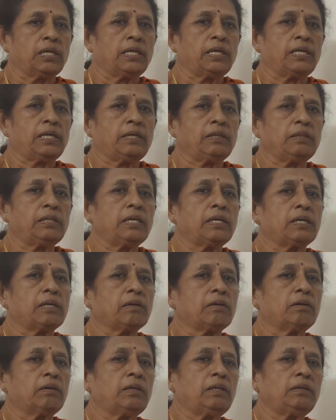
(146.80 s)
and they
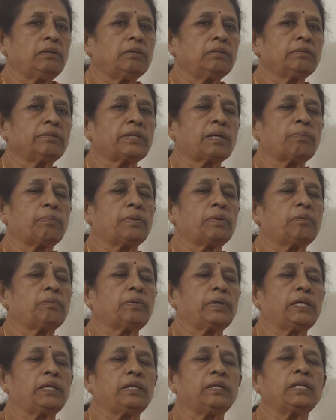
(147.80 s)
are called
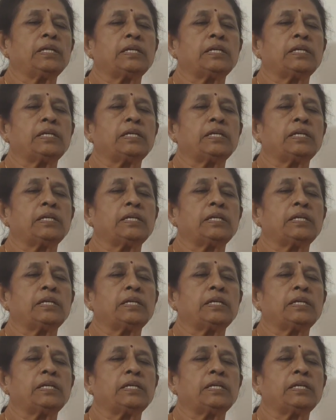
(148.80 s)
saprophytic.